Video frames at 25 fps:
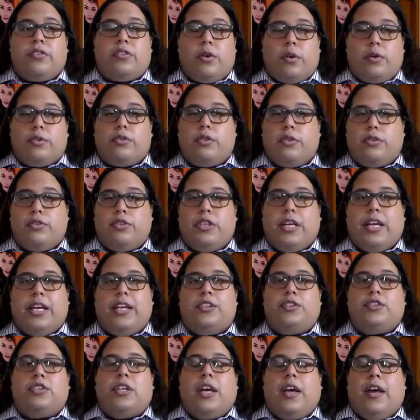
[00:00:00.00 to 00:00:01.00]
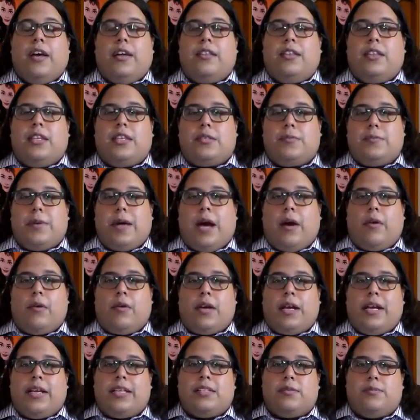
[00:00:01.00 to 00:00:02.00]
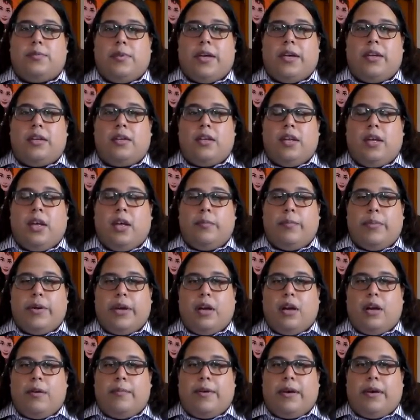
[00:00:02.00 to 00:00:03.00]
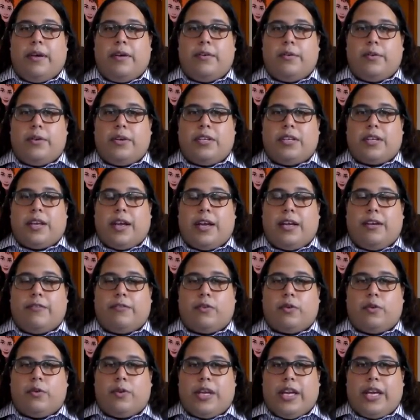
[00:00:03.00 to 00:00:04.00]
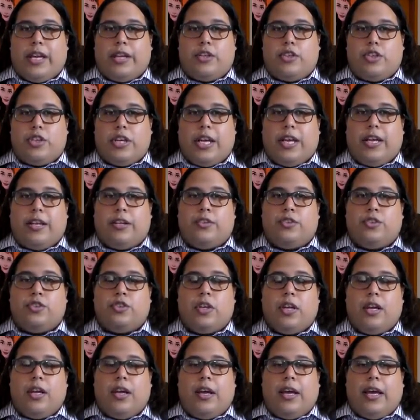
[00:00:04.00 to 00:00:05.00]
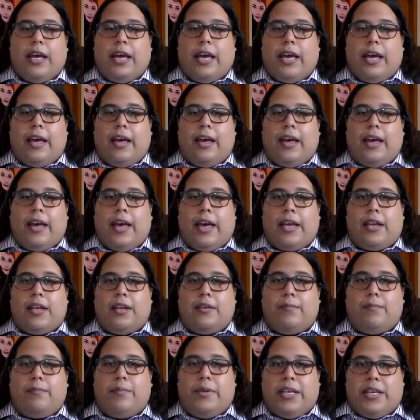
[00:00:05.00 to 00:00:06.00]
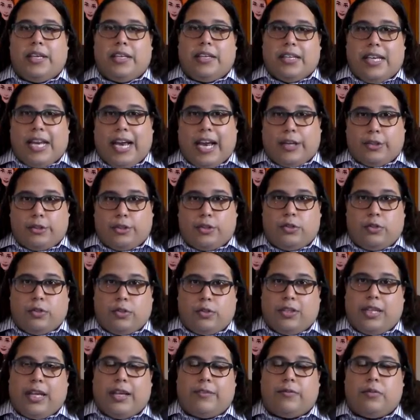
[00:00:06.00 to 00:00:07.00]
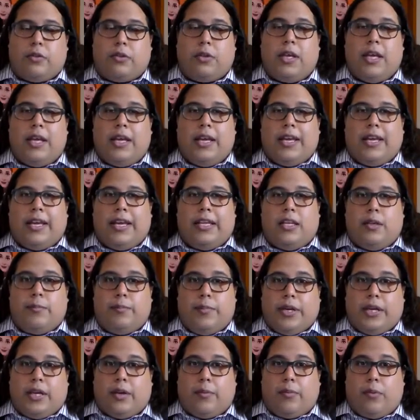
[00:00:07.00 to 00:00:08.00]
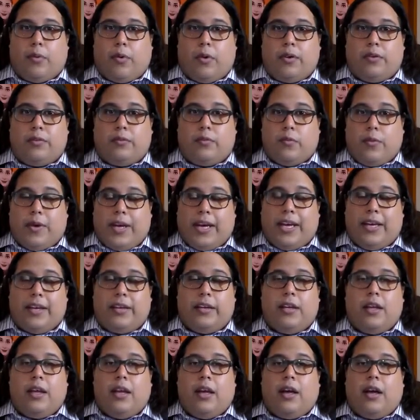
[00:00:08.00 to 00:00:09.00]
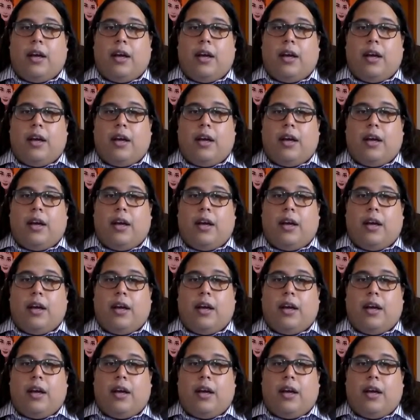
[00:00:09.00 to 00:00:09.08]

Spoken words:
social change, this power has been paramount in order to kind of create change at a big national level in a big important way.